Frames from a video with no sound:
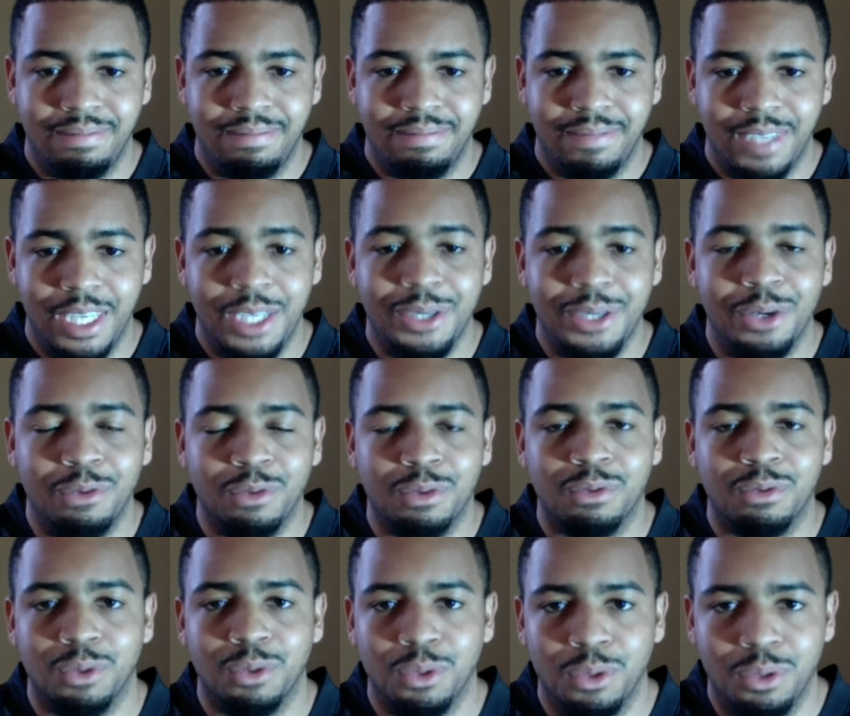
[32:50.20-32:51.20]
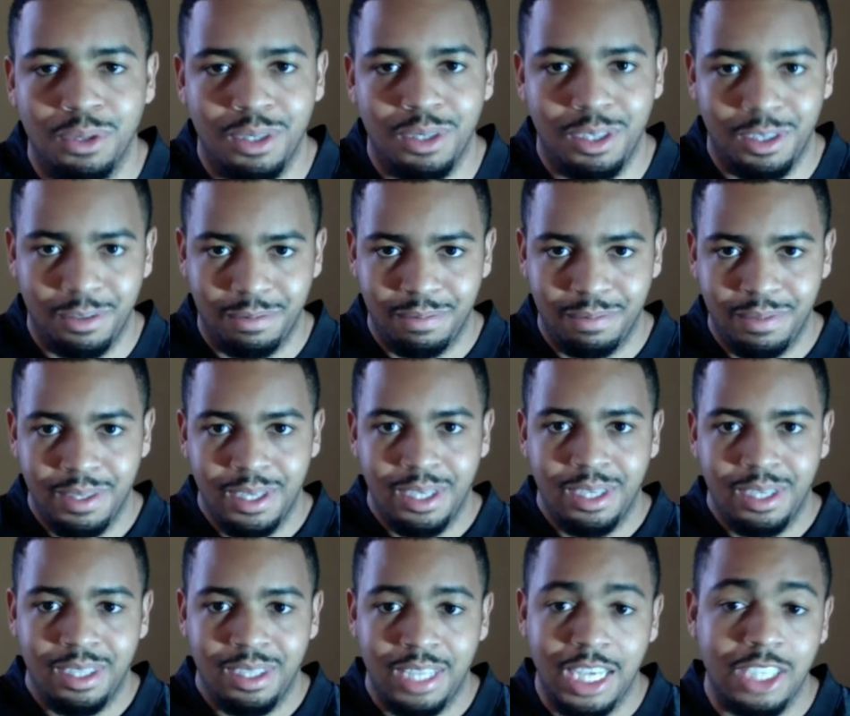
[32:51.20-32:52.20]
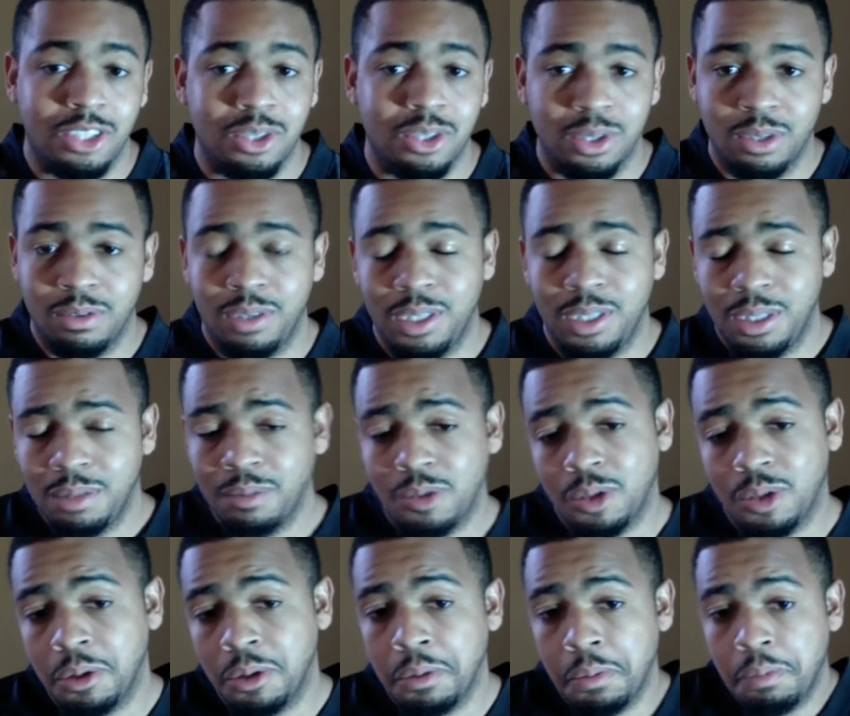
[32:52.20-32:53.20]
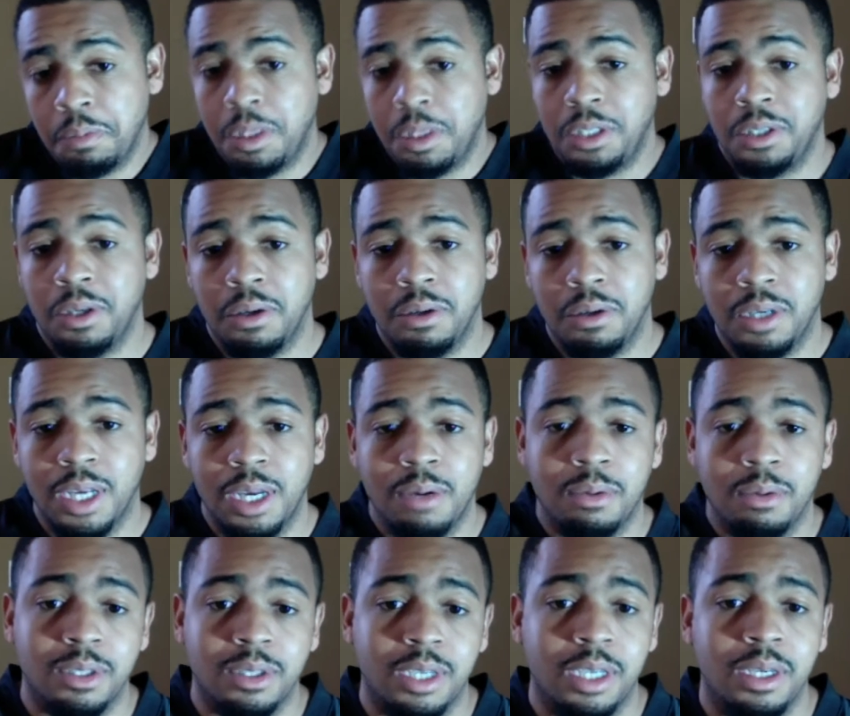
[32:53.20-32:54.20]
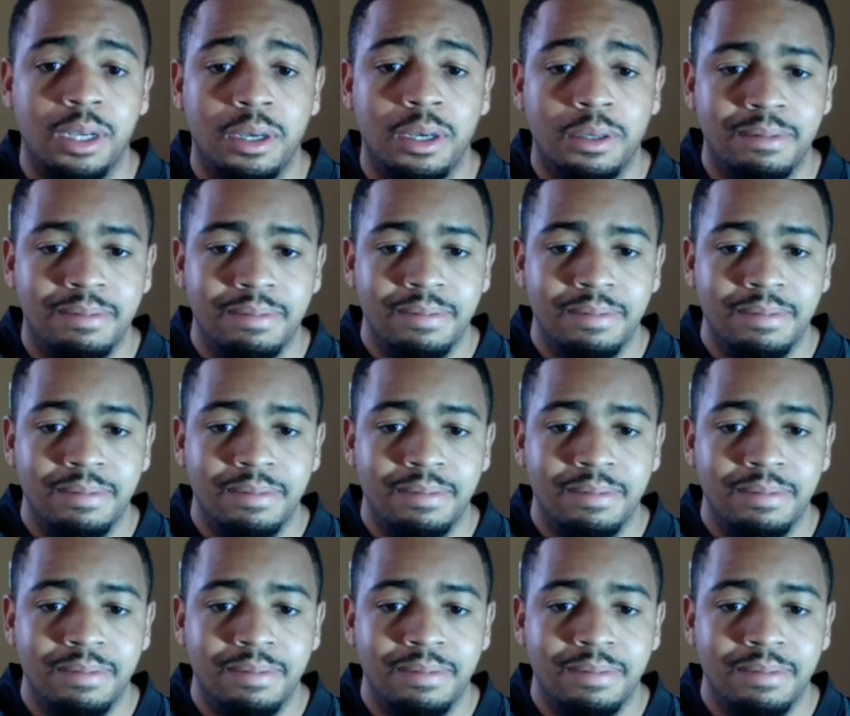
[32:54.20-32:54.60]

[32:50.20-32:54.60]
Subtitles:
He overruled them. They serve him, so they said, okay, we'll say no.